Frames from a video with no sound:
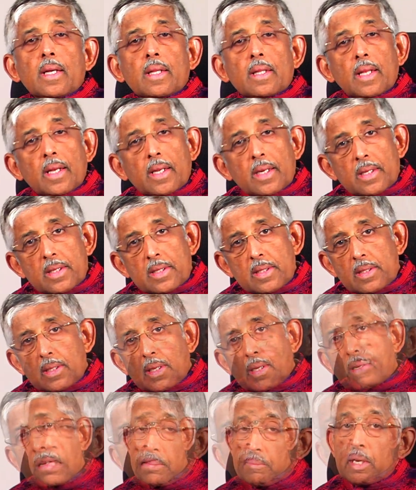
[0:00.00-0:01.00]
there is uh,
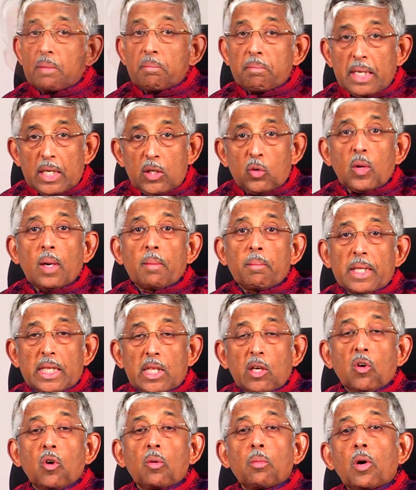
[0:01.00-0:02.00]
vitamin B12,
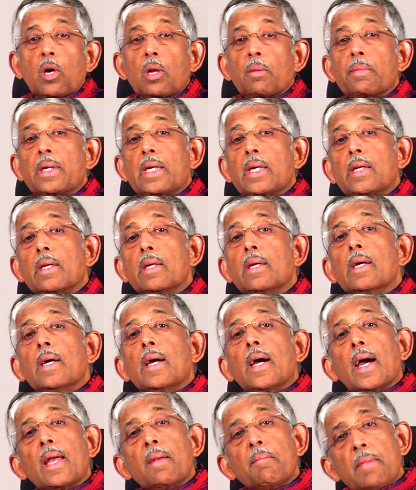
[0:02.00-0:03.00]
methylcobalamin,
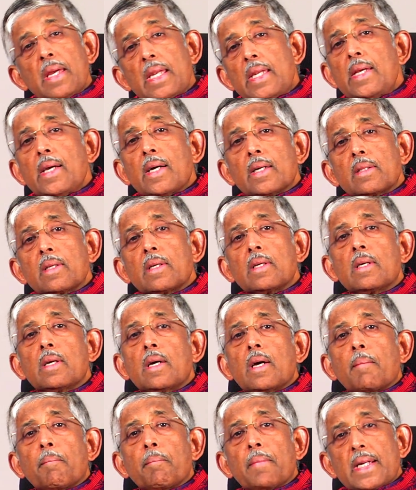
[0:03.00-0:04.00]
and many other
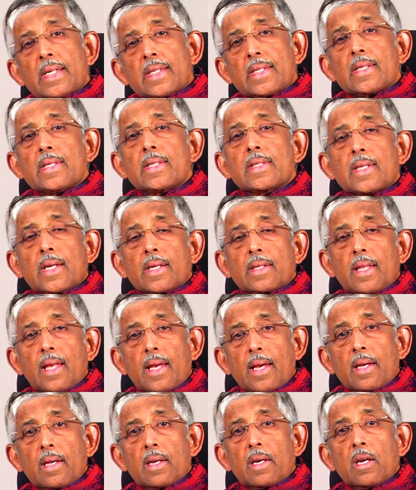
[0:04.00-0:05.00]
medicines are
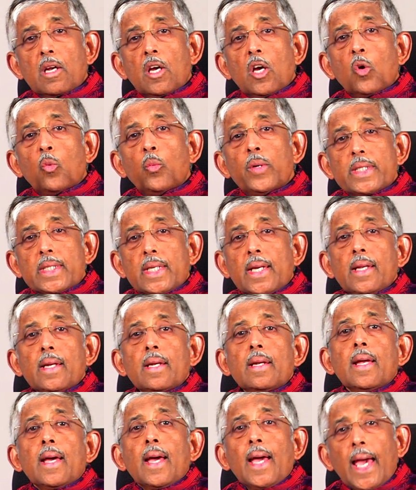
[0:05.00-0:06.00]
there which
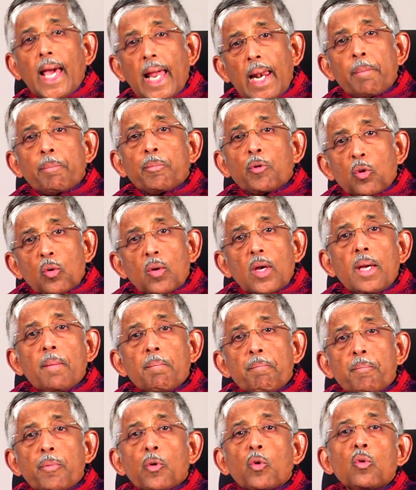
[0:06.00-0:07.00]
can help to
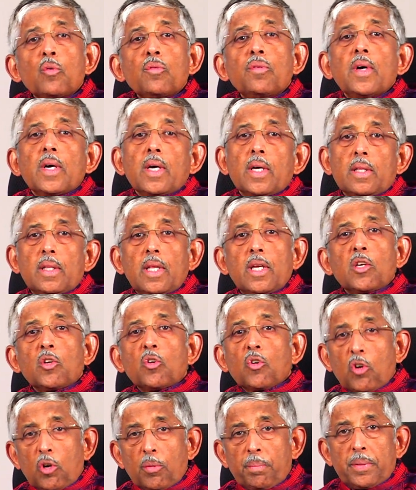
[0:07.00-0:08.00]
improve the
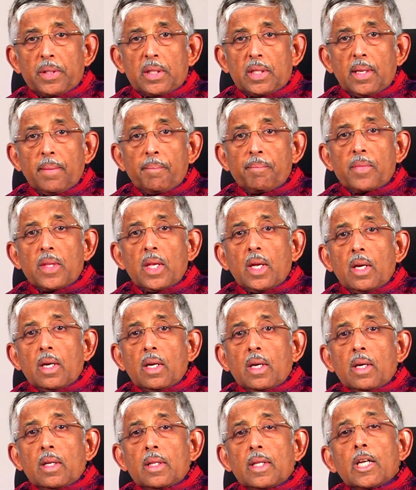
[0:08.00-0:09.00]
neuropathy.
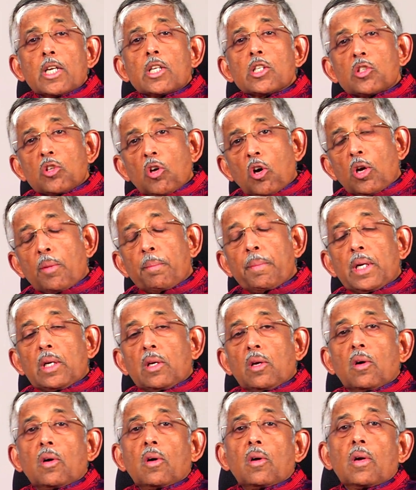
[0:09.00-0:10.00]
There is
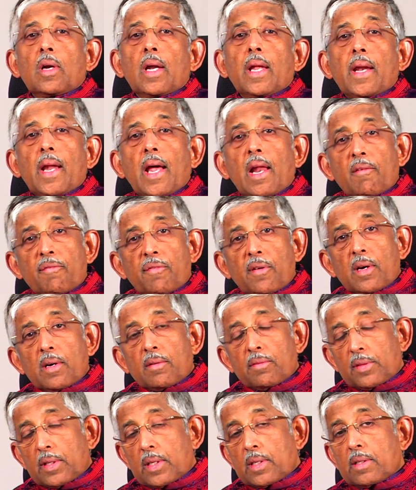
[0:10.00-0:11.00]
sorbitol and alpha
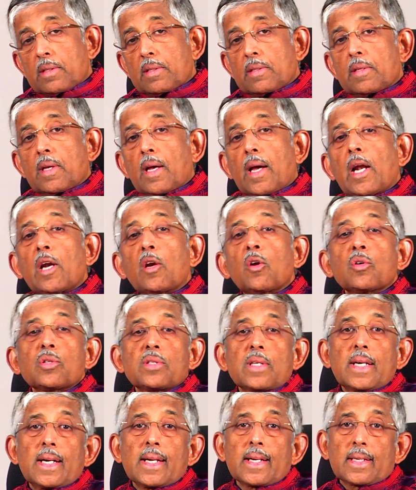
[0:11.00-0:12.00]
with this aldose
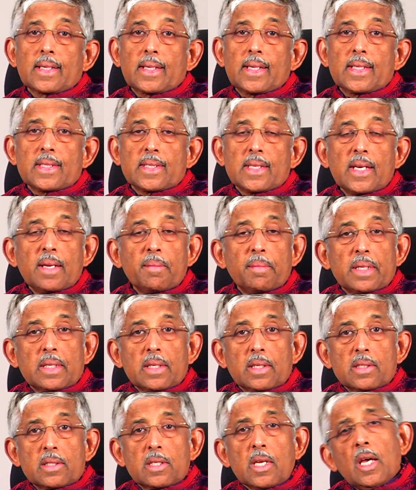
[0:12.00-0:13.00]
reductase
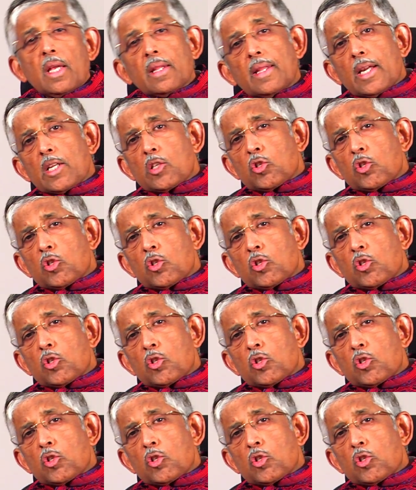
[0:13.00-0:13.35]
inhibitors. There are